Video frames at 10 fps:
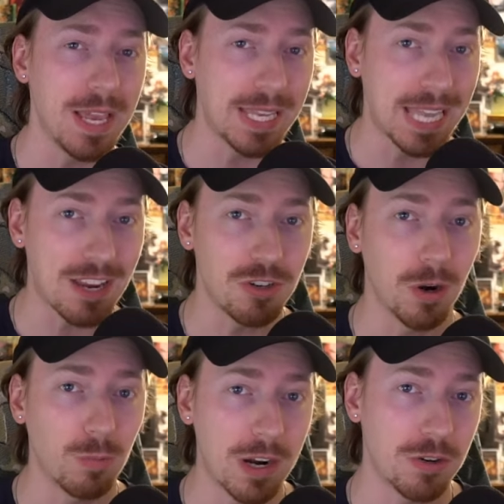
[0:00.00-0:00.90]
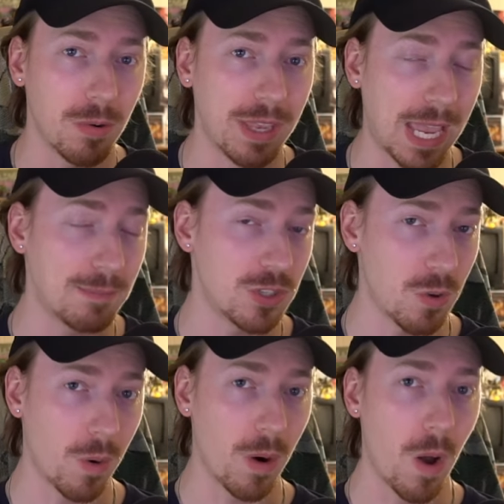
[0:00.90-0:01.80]
the occasional retro game
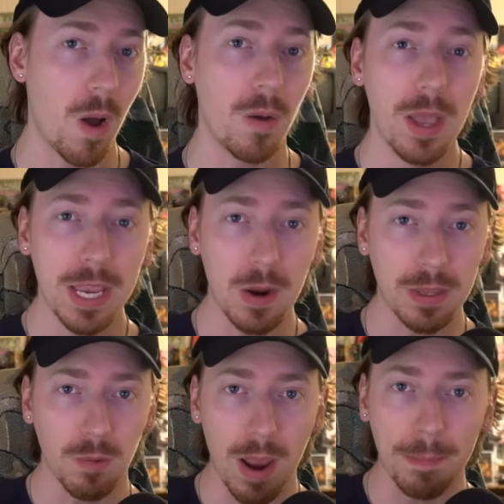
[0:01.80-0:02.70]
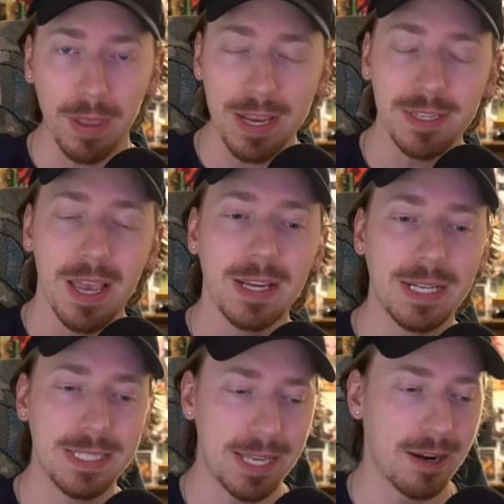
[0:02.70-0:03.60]
store haul, you're in the right place
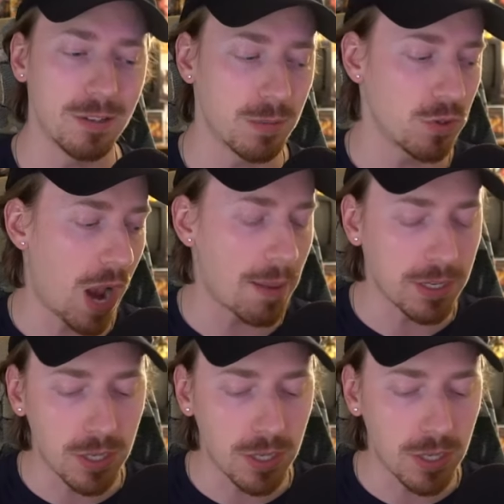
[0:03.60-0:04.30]
consider subscribing.